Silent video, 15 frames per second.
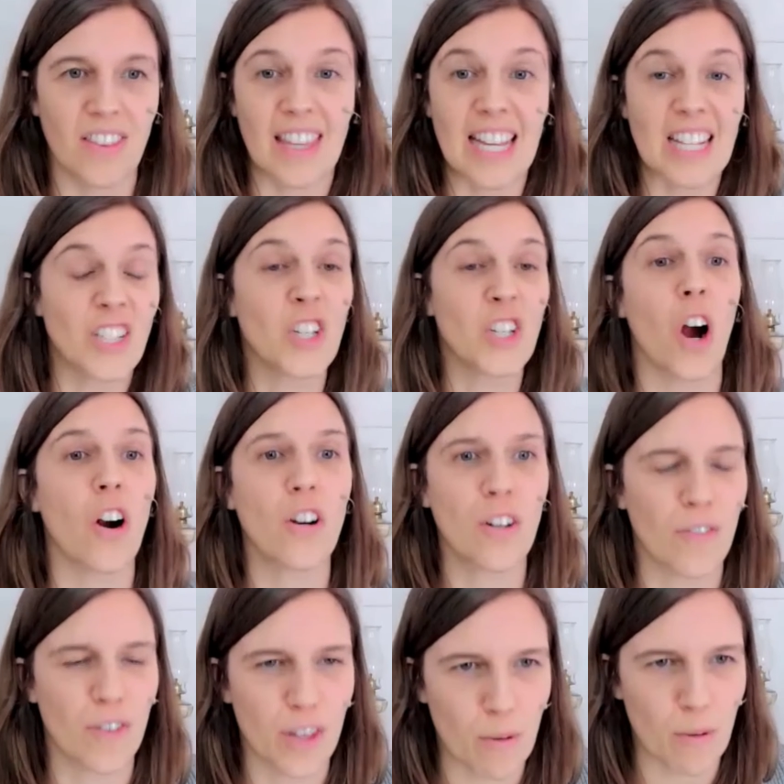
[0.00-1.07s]
it's just harder
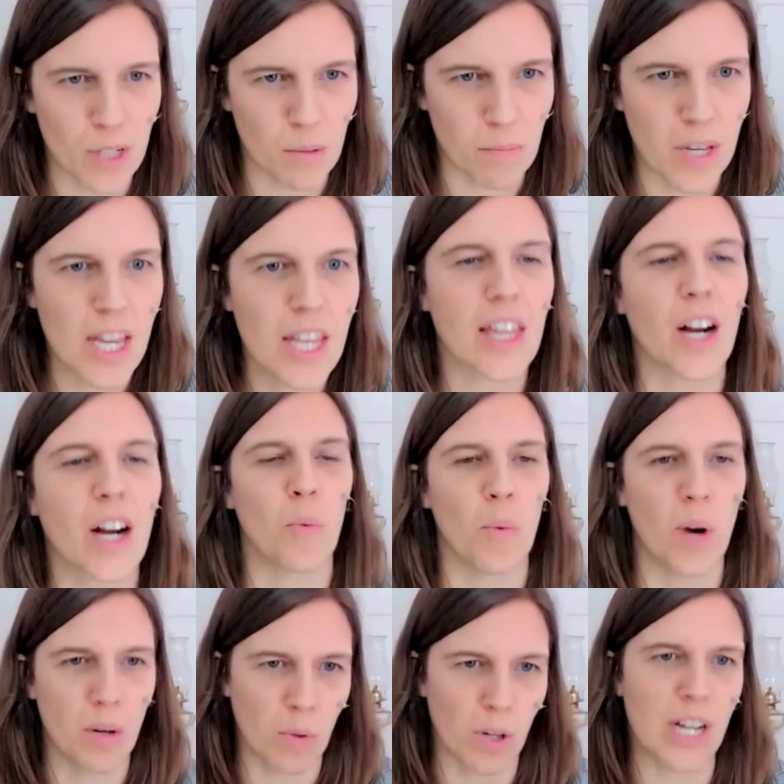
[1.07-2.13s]
for them to be there
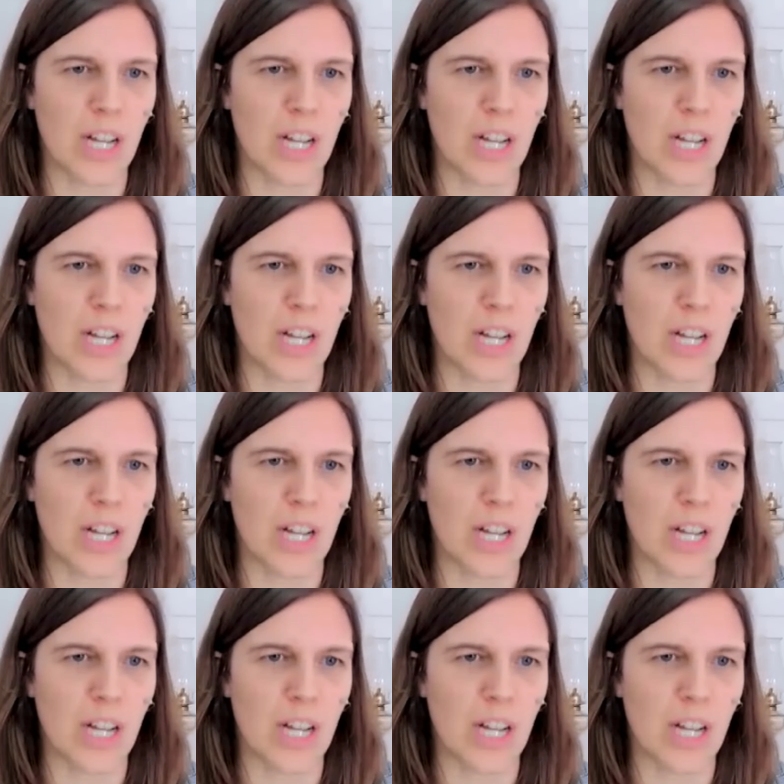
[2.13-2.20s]
when we're